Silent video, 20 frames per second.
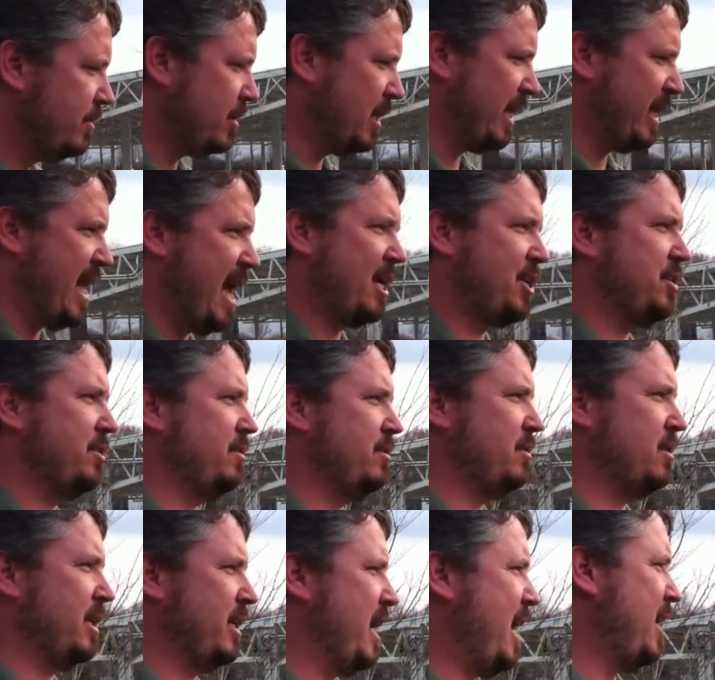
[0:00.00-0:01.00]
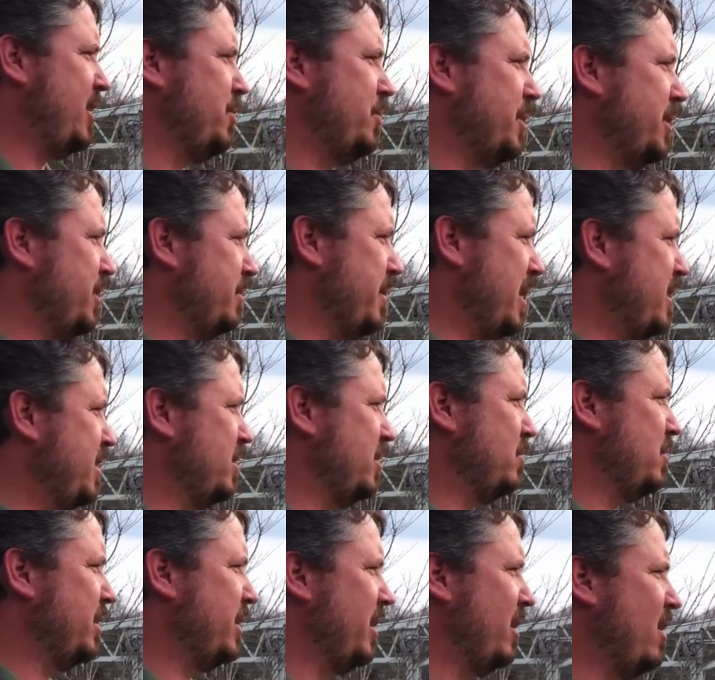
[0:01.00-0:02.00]
they're like actuaries, basically,
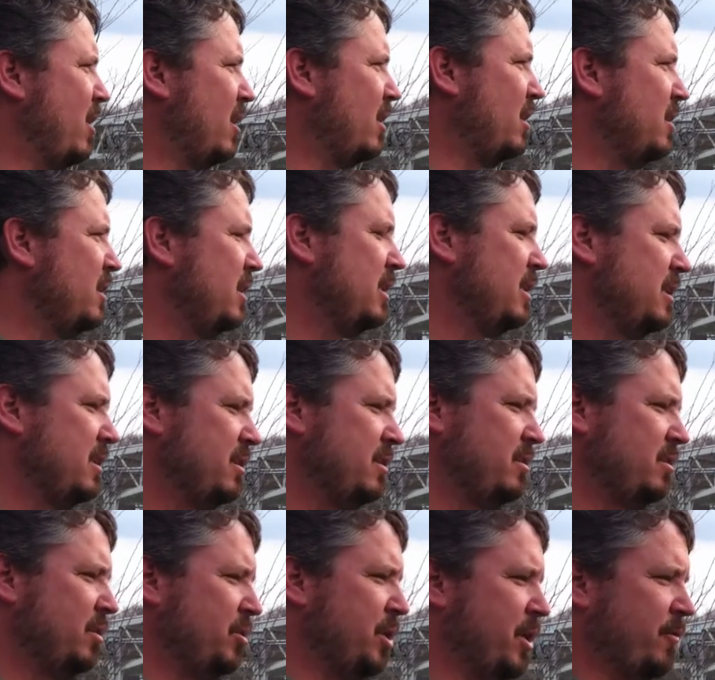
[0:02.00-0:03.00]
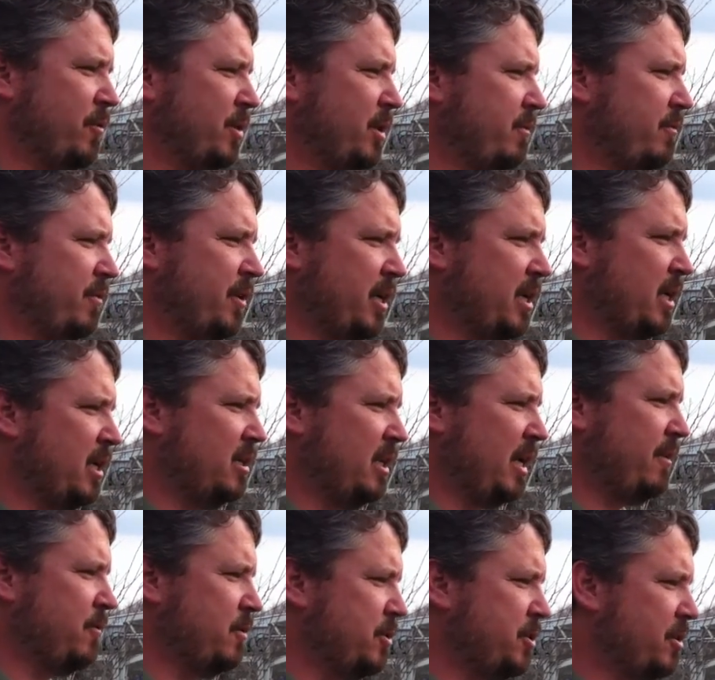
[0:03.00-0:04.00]
is what they are. No different than figuring out
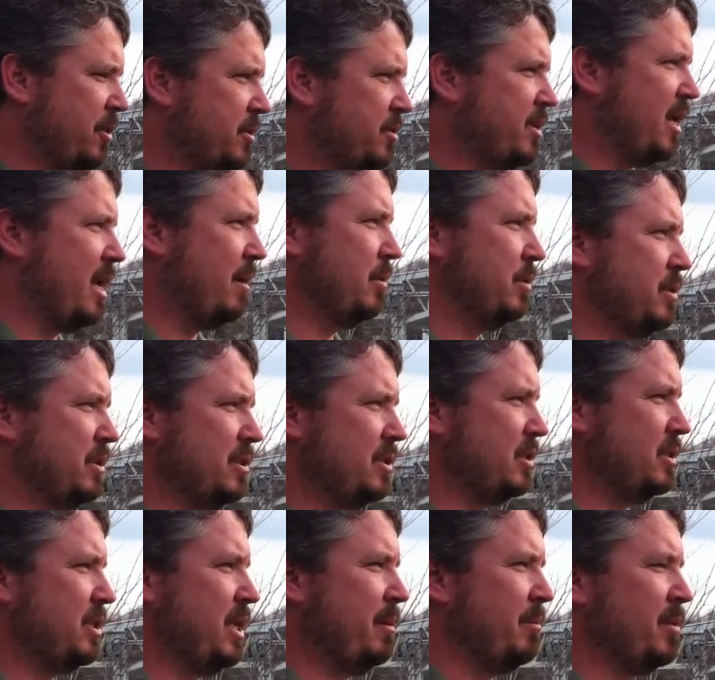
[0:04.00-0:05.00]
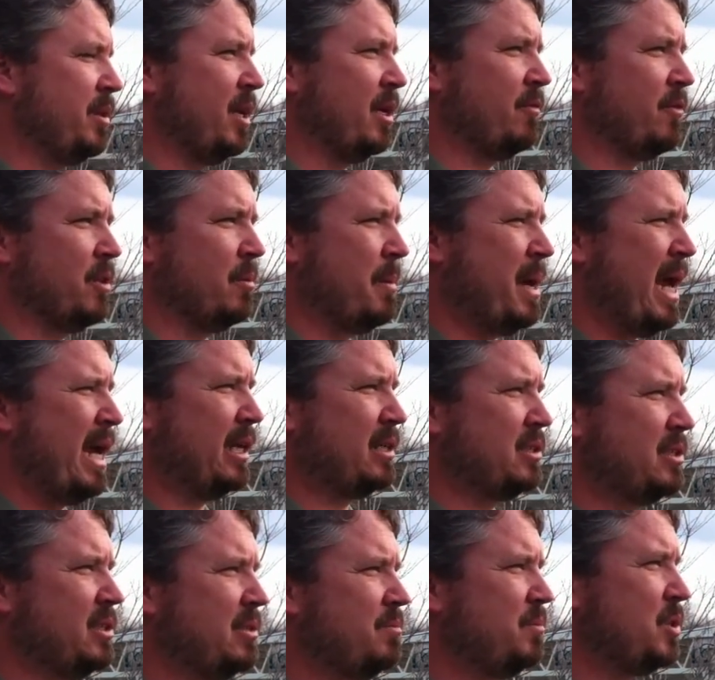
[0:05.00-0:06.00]
life insurance tables. It's the same thing for the
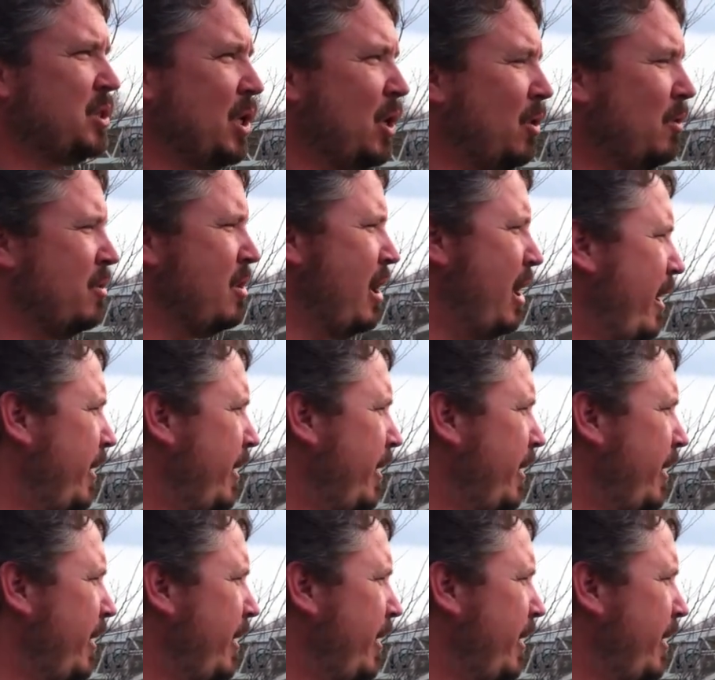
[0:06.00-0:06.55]
banks. So